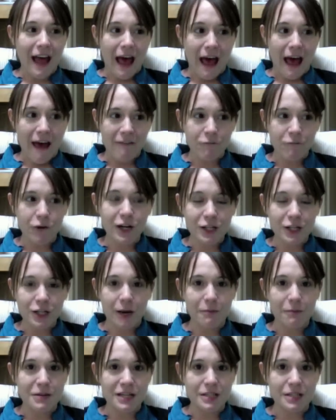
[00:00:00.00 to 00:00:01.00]
every
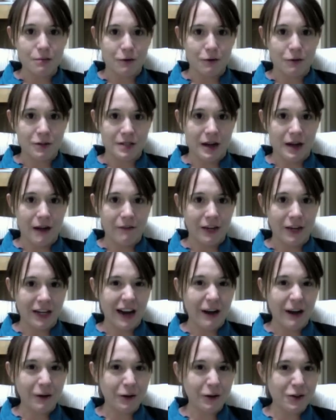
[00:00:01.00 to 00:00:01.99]
Japanese person I've
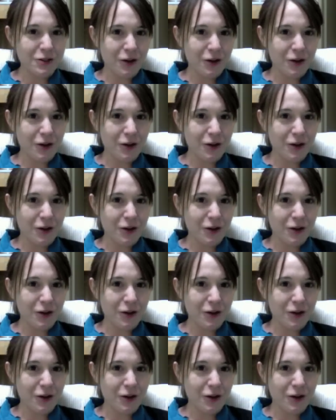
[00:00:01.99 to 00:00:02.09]
encountered